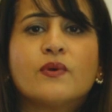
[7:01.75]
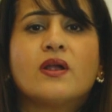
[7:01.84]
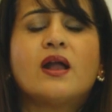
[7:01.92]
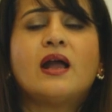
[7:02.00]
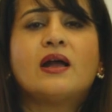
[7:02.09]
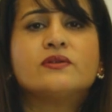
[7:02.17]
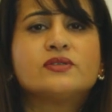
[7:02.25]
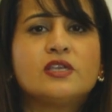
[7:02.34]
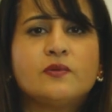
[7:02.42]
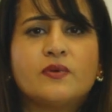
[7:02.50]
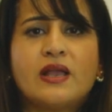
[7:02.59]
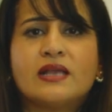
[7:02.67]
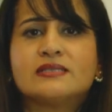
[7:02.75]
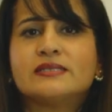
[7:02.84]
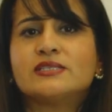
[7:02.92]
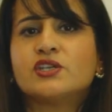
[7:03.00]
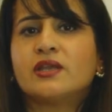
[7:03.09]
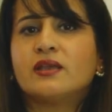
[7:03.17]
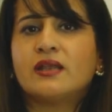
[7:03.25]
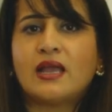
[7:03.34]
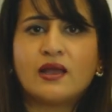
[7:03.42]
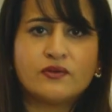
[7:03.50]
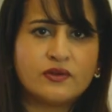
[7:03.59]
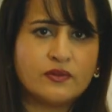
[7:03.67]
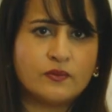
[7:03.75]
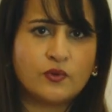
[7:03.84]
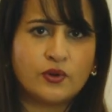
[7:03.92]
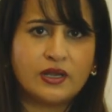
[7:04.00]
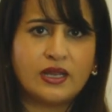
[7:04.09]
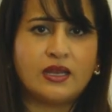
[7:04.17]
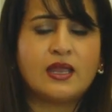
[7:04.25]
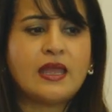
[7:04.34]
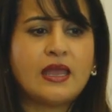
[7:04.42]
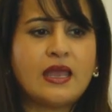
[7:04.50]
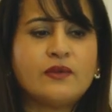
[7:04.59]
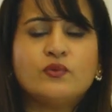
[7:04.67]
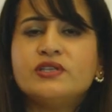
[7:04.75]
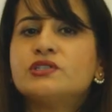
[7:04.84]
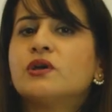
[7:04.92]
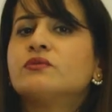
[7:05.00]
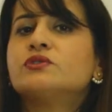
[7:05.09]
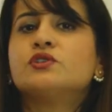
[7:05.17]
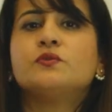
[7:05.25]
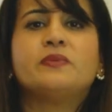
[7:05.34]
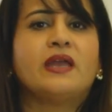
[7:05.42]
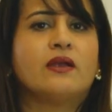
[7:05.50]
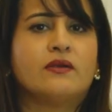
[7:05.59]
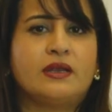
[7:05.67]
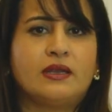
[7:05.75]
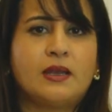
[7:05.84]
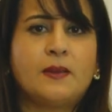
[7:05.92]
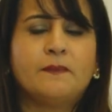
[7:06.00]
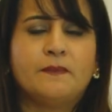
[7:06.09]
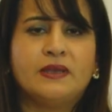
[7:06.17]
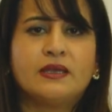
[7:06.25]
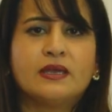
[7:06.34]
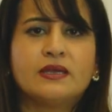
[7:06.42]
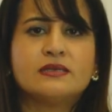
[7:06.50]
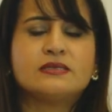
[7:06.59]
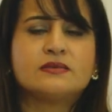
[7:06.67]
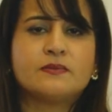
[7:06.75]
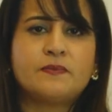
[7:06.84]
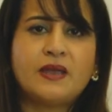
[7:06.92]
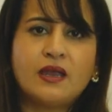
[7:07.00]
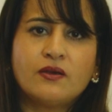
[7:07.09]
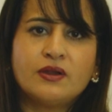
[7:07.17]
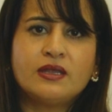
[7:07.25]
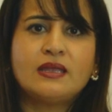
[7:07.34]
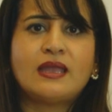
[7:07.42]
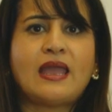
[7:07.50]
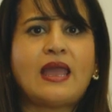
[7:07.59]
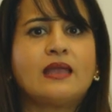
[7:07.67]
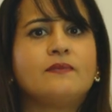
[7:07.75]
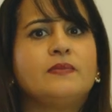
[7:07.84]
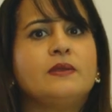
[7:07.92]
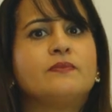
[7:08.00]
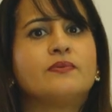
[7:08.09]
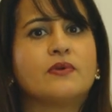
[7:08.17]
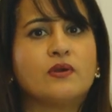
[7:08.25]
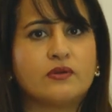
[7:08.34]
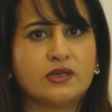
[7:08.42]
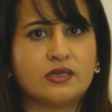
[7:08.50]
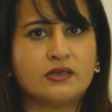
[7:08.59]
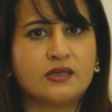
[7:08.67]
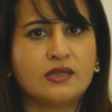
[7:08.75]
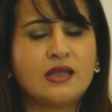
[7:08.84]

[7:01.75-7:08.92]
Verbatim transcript: where a housekeeper has to check it out in the morning. And we don't do pairing, because pairing can be broken.